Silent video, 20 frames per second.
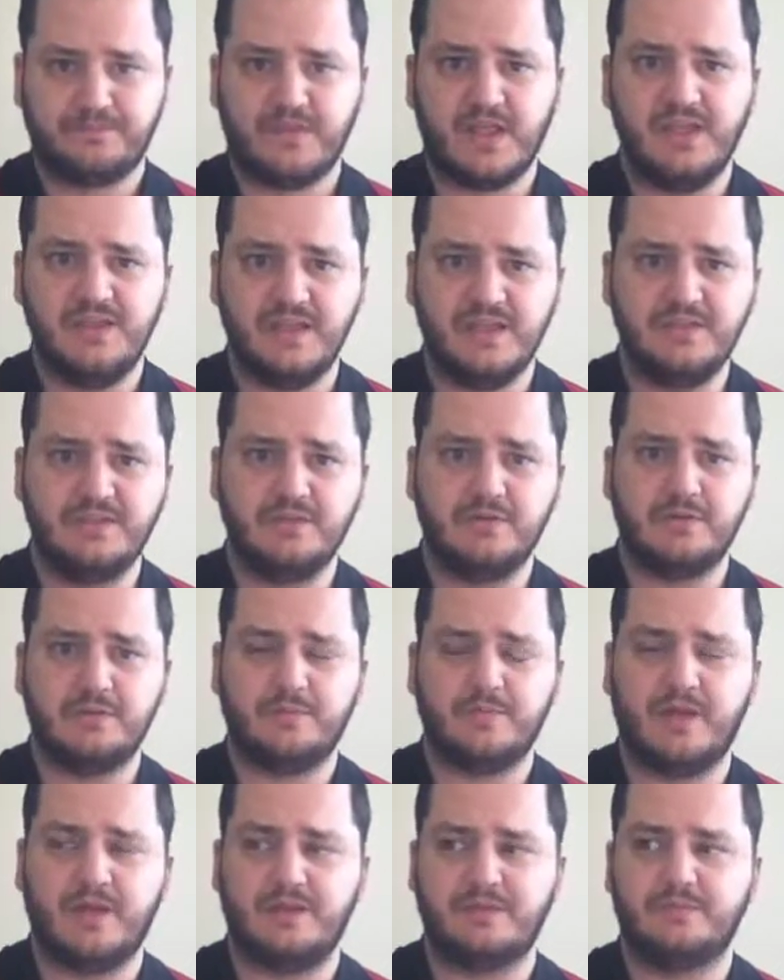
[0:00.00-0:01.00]
And then
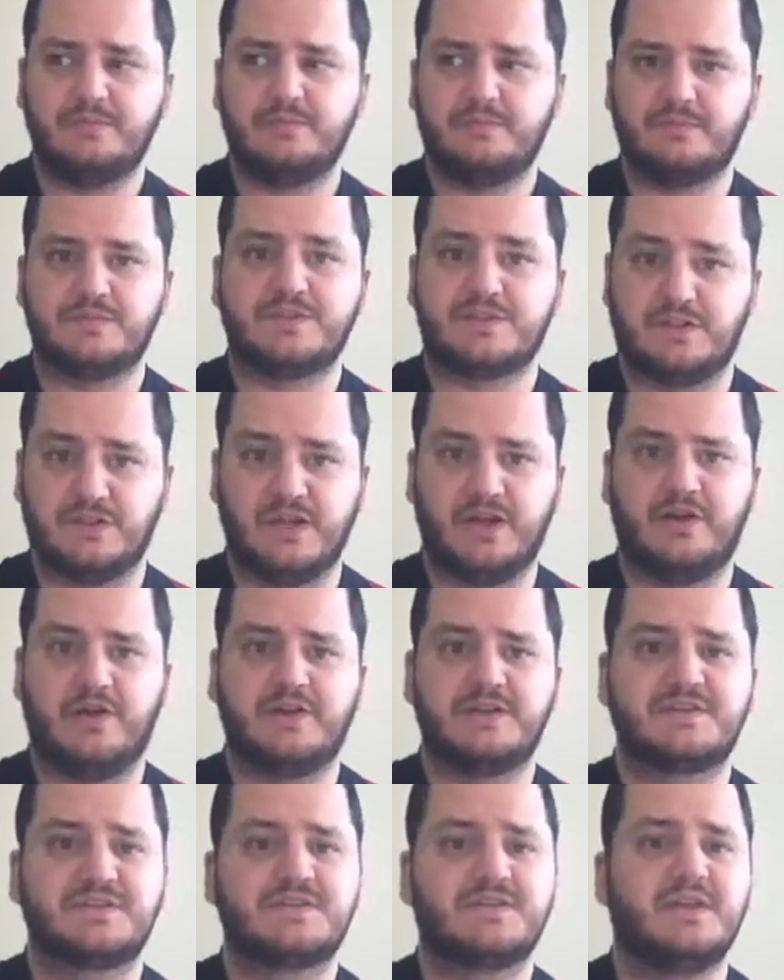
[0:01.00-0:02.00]
and
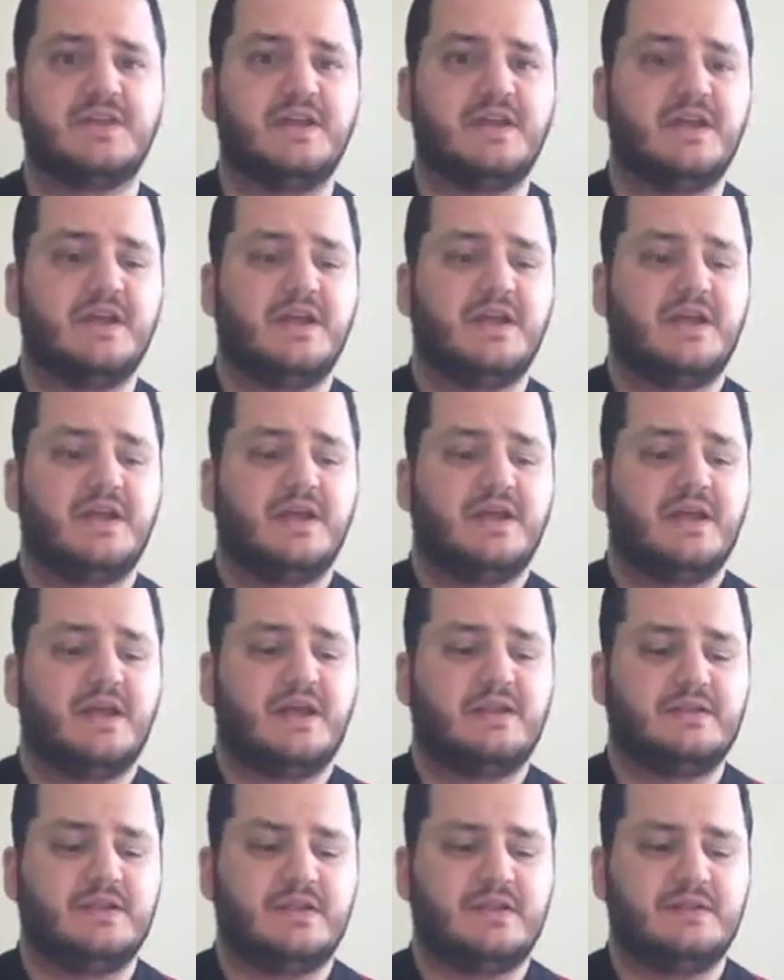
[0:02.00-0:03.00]
Solaris,
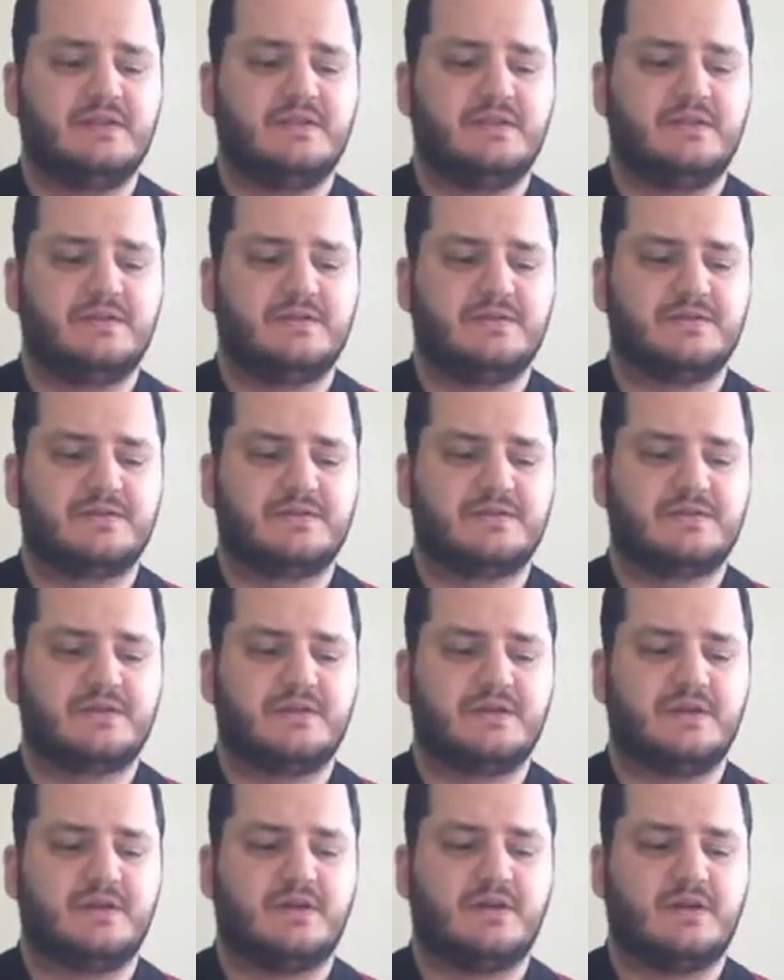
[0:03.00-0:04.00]
and then
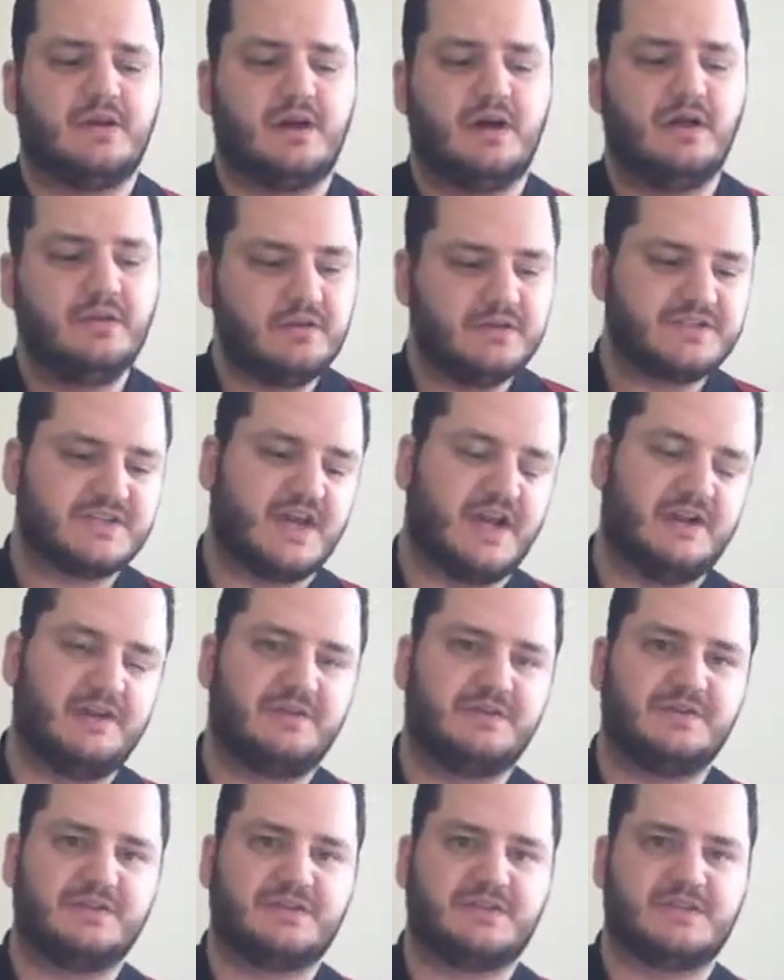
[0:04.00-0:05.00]
there's other
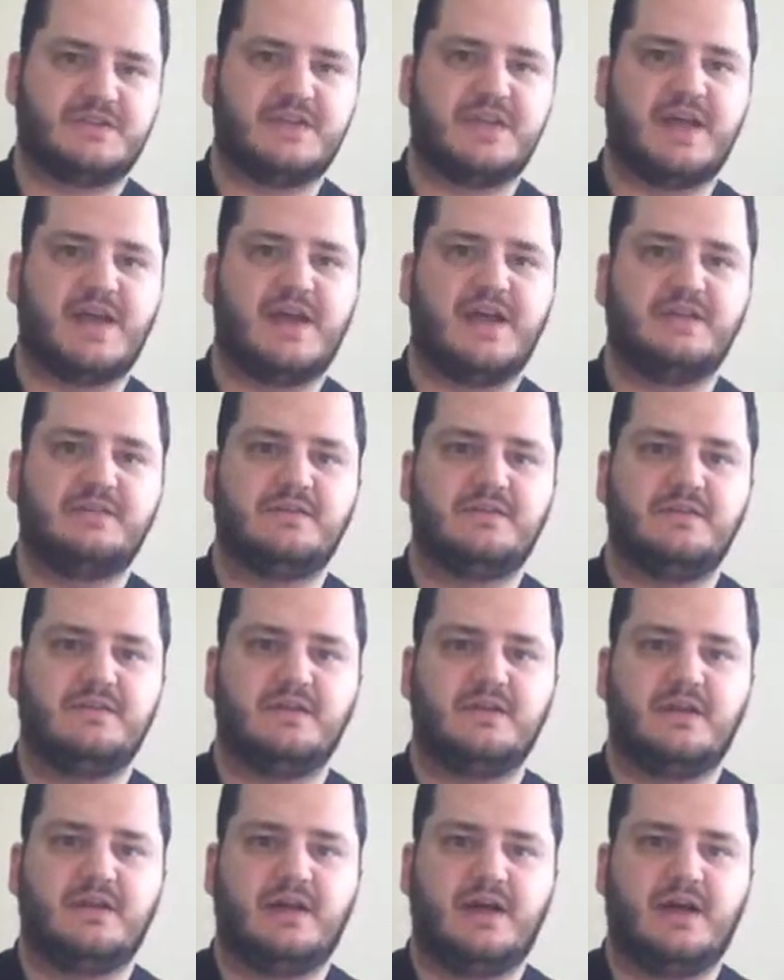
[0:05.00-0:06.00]
titles that
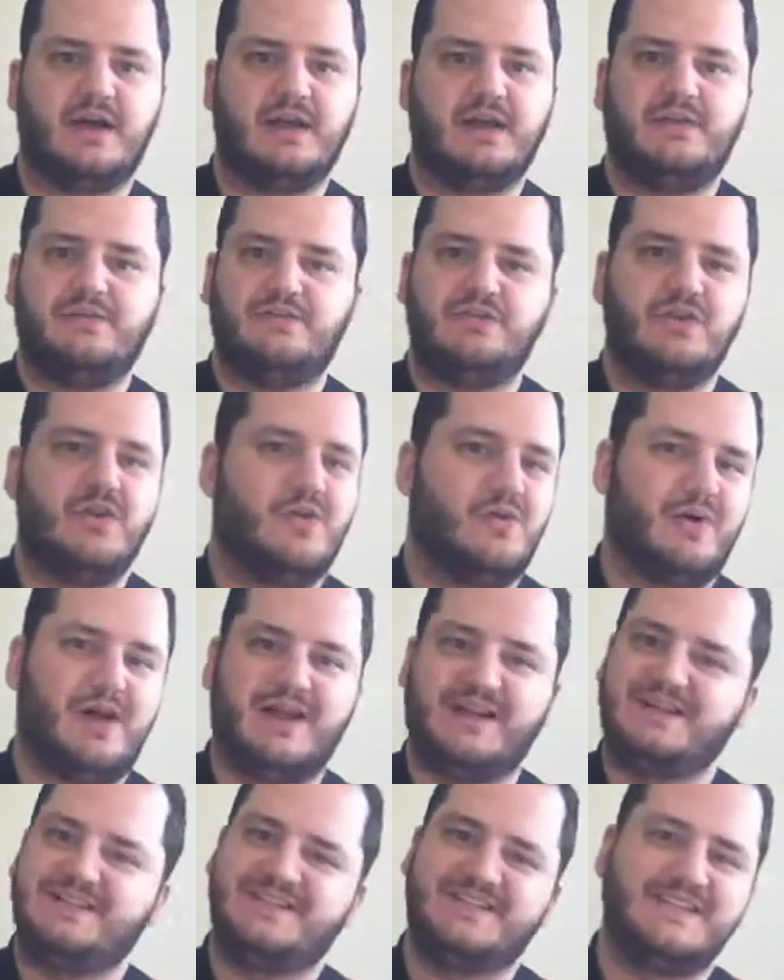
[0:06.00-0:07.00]
I have no
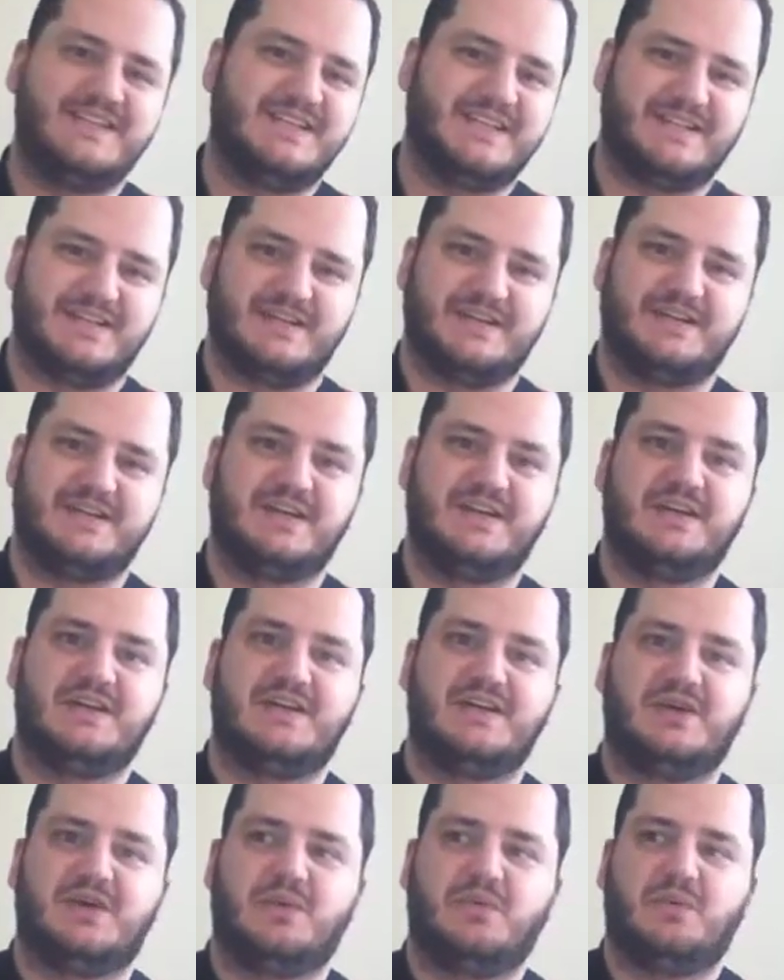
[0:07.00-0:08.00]
idea
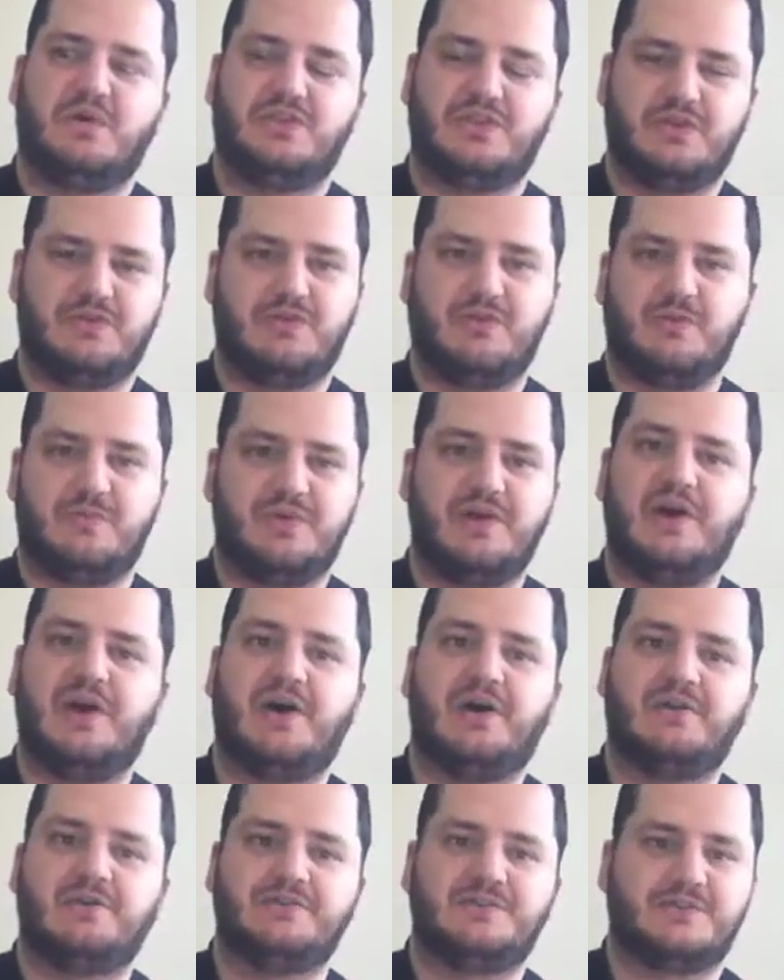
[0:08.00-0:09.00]
what they were
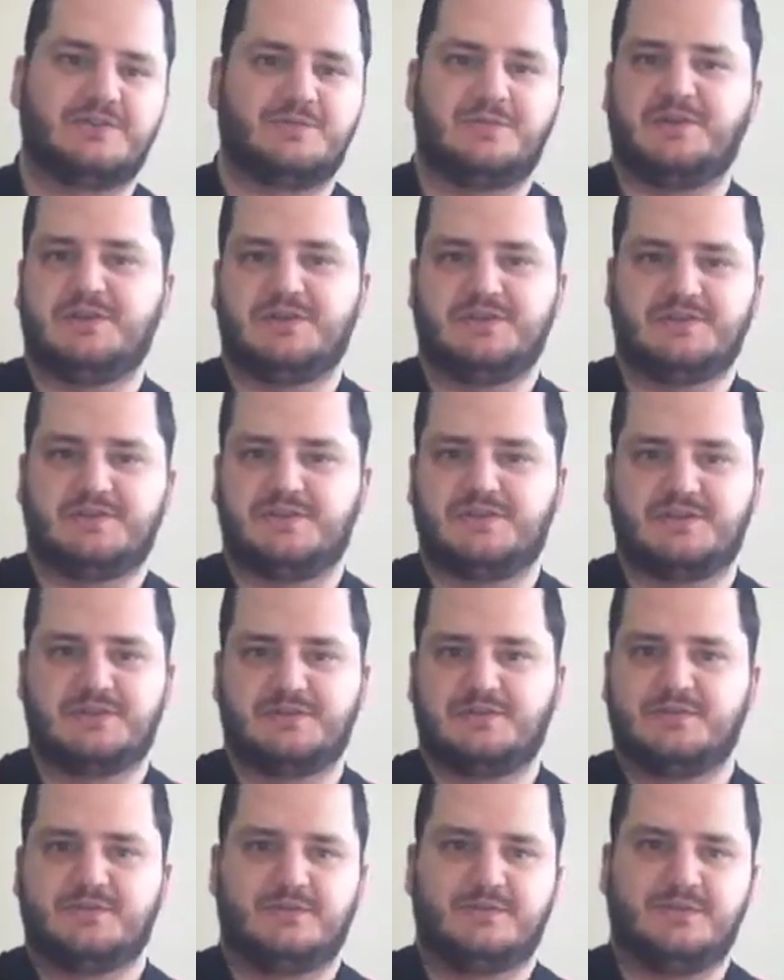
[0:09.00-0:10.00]
about, just
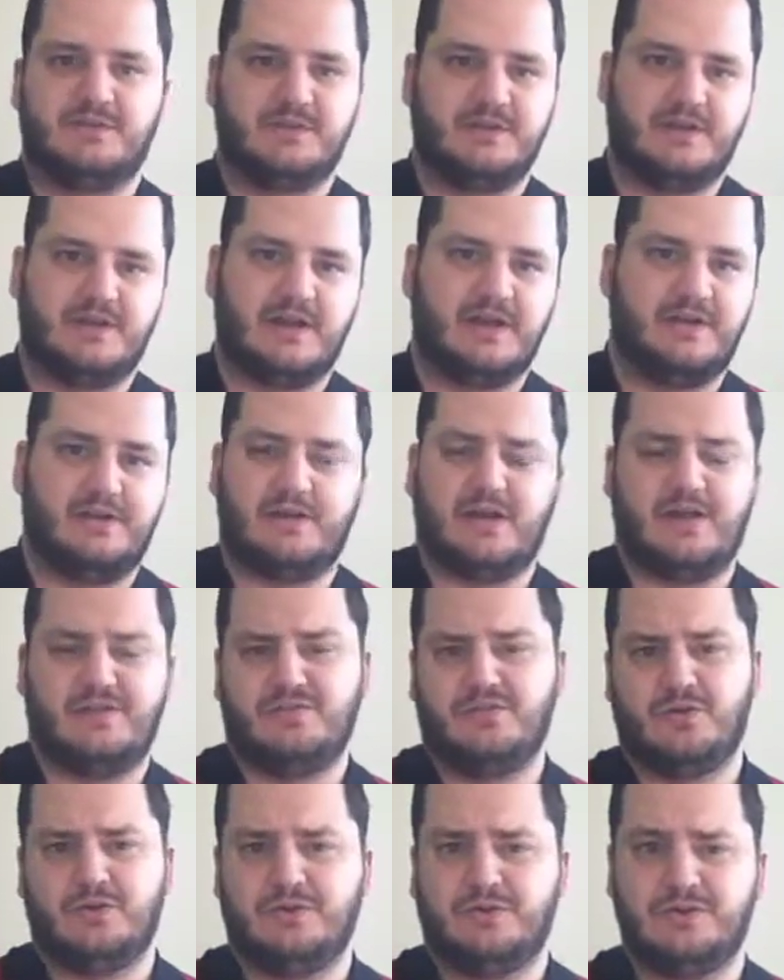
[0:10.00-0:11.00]
because I
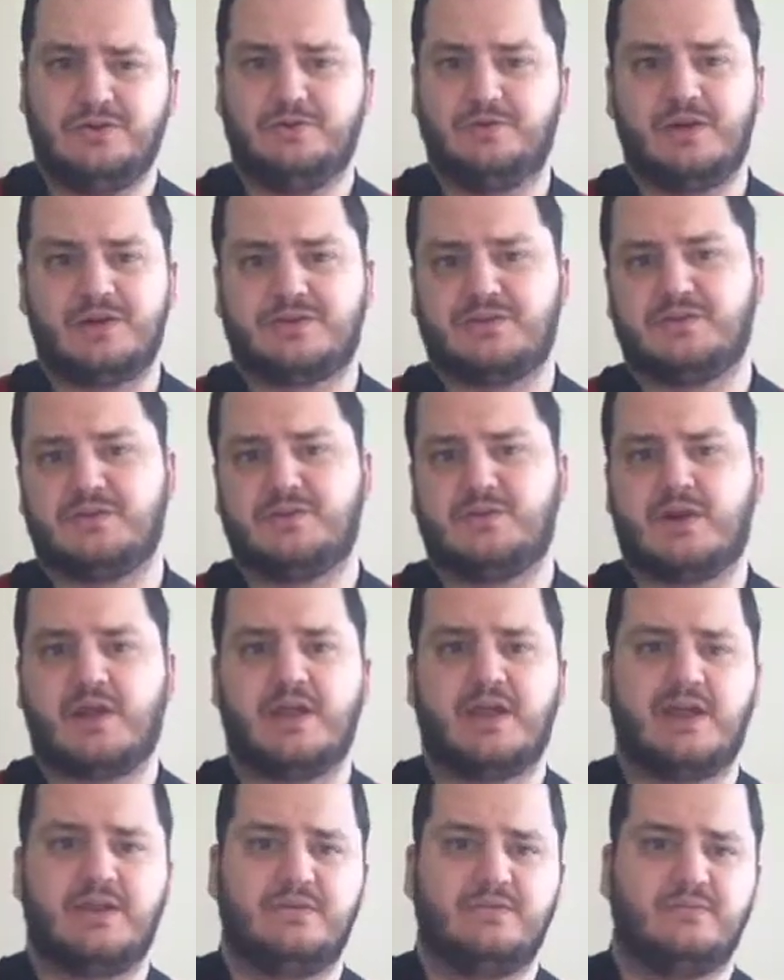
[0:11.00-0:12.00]
haven't heard of the director, or I
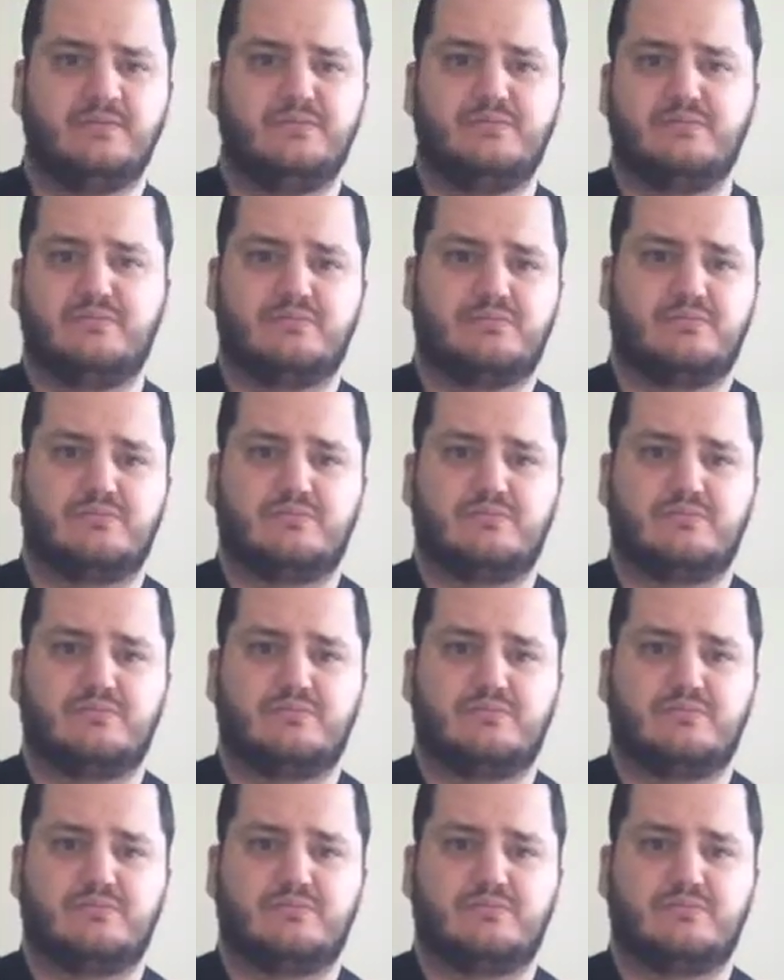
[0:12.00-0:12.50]
haven't